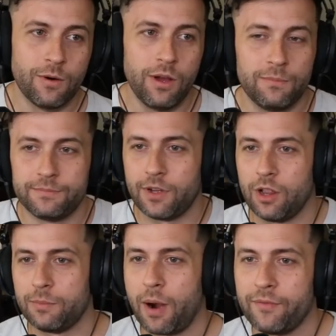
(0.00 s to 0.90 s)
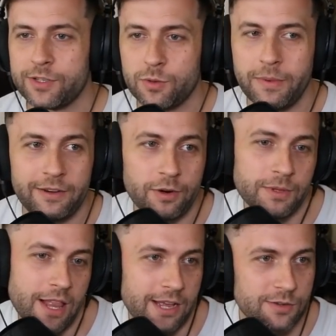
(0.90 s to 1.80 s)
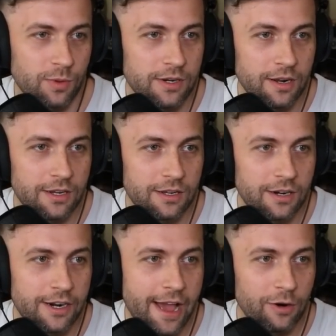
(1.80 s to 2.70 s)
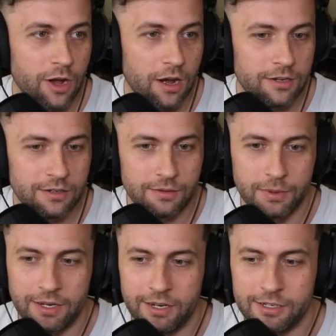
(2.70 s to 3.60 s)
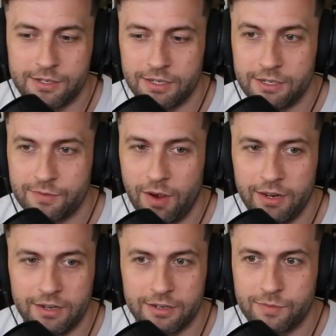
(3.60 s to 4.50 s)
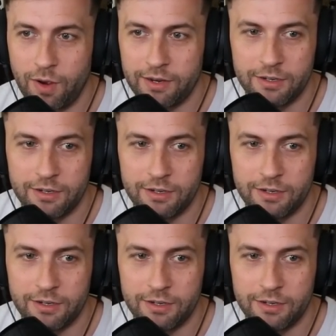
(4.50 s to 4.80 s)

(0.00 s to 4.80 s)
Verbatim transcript: Well, all our profits we made from the last one uh, are now gone, but it is it is fine. It is fine.